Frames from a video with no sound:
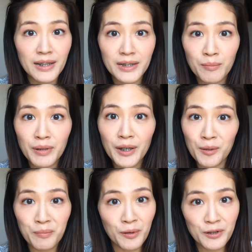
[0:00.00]
Simply
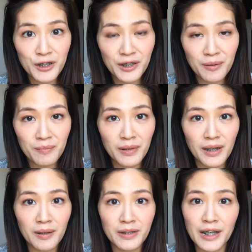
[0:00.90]
approach them,
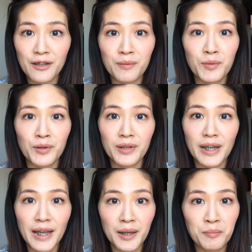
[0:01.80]
tell them your
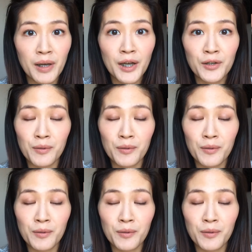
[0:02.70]
name,